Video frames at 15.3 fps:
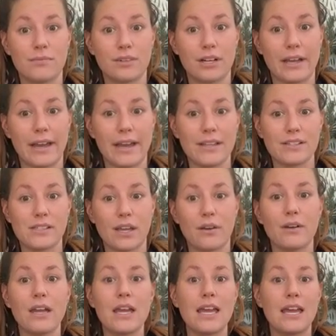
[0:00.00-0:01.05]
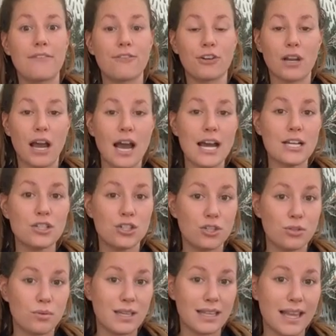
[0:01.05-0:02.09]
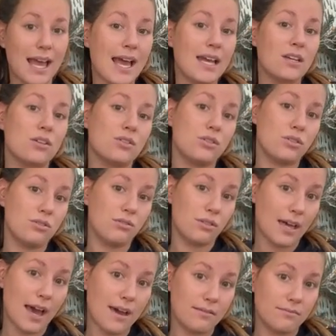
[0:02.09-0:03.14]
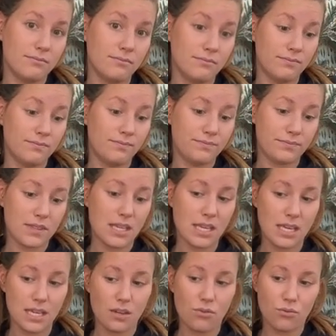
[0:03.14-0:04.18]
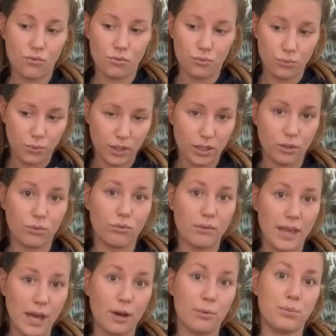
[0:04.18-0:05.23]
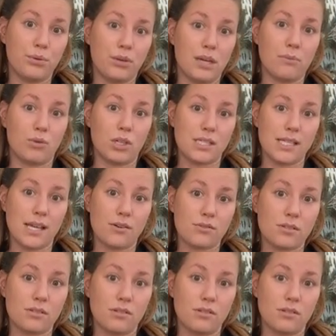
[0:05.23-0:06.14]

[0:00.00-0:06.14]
Okay? So if you're not doing that, do that. It will help you get more sales.